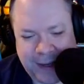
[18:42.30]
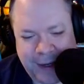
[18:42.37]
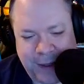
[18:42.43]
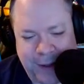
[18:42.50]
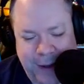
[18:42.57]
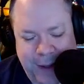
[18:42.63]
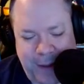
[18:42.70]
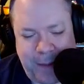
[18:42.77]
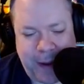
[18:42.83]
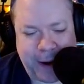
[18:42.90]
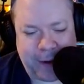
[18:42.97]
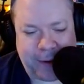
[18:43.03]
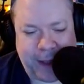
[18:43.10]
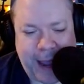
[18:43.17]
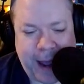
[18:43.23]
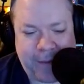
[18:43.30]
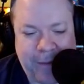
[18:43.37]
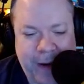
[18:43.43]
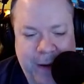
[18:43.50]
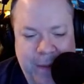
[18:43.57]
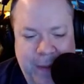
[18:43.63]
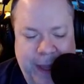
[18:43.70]
Shouldn't the mayor
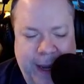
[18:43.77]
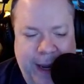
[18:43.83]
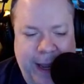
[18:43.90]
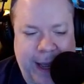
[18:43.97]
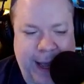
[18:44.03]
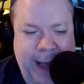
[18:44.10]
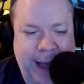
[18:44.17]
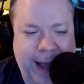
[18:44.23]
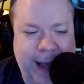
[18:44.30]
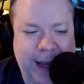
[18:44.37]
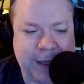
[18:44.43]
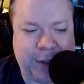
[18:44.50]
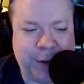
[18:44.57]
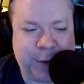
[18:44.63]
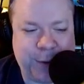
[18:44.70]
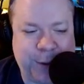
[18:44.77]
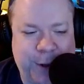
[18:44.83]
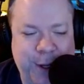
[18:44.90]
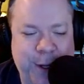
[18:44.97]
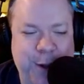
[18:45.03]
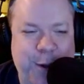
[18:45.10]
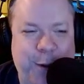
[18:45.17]
laugh at him? Be like, ha ha ha, joke's
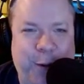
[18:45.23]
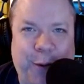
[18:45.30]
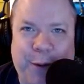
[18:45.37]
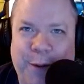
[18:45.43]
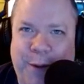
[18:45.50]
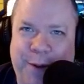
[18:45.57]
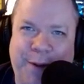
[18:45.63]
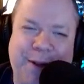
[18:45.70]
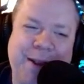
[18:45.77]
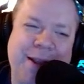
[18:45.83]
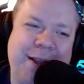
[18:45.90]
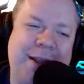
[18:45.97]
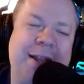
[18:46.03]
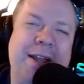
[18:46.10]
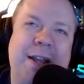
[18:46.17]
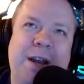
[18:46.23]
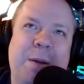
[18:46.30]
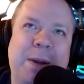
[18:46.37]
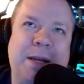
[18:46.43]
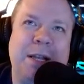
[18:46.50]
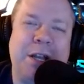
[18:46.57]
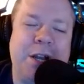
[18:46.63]
on you. Yeah, you know
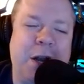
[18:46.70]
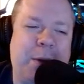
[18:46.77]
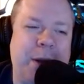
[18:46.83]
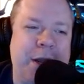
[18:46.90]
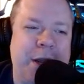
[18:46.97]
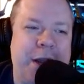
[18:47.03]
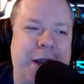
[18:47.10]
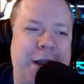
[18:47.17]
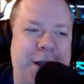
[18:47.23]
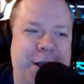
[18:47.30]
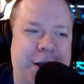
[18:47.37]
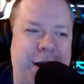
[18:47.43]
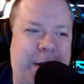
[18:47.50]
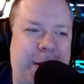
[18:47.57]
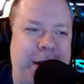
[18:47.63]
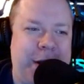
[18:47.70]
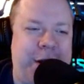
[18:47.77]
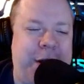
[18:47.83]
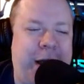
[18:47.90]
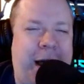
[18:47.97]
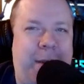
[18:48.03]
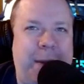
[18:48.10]
what? You know what? You know
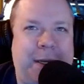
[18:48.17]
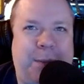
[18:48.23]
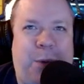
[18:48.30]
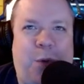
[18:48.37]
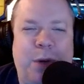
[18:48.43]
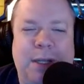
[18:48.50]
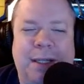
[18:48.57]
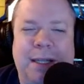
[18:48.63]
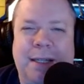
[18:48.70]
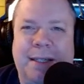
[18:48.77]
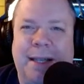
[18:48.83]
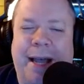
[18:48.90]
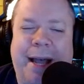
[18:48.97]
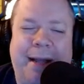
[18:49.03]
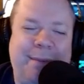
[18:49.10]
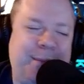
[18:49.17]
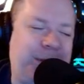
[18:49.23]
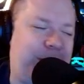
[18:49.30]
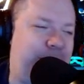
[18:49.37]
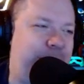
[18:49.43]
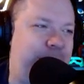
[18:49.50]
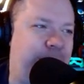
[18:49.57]
you know how much poisons uh,
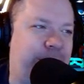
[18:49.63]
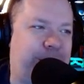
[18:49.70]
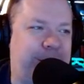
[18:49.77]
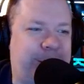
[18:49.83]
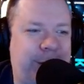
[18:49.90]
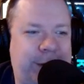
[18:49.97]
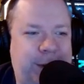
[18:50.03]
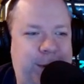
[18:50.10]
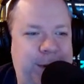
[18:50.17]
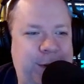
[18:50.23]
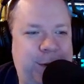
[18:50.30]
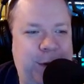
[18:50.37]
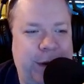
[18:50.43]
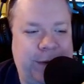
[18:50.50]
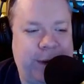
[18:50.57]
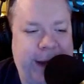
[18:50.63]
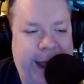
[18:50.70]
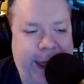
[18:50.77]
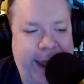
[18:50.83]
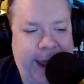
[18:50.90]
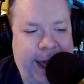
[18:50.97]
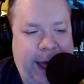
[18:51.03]
New Yorkers are exposed to every
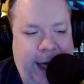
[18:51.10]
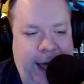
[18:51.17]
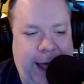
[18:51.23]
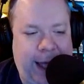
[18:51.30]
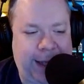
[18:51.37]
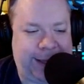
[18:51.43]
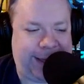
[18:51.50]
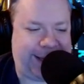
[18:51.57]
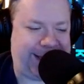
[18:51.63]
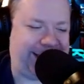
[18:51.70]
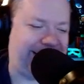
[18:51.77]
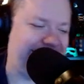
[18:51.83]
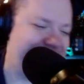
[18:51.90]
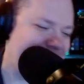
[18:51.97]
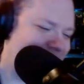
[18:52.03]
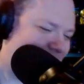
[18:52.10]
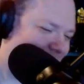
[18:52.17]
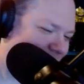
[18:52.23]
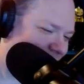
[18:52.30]
day. Ha ha.